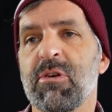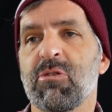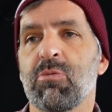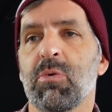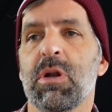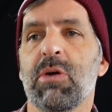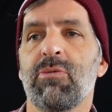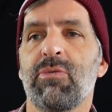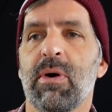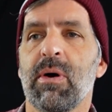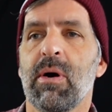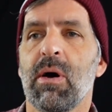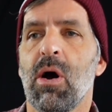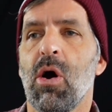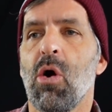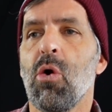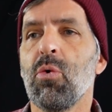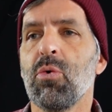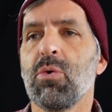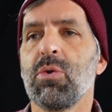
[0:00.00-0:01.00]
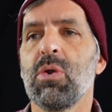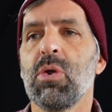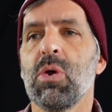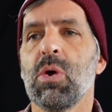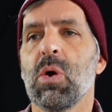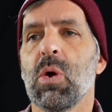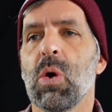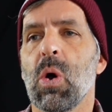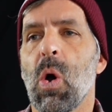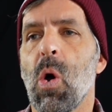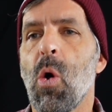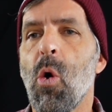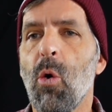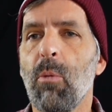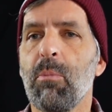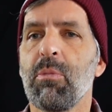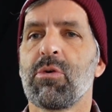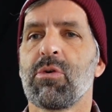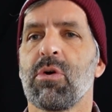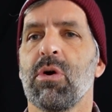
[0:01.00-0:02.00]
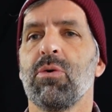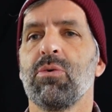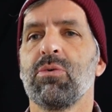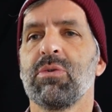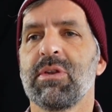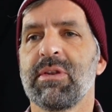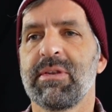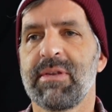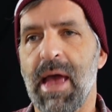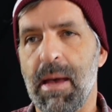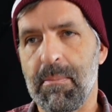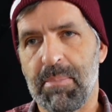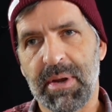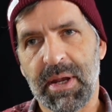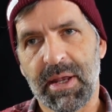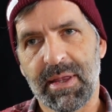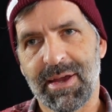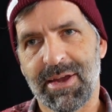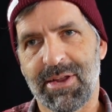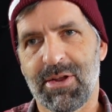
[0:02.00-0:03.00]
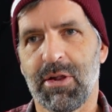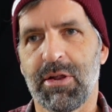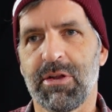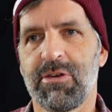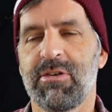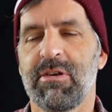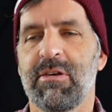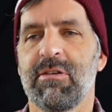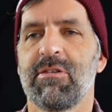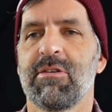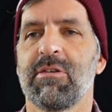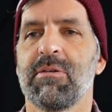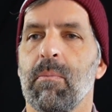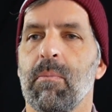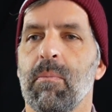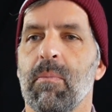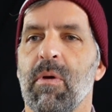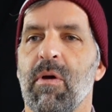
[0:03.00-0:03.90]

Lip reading: is one of our own homegrown dampening technologies.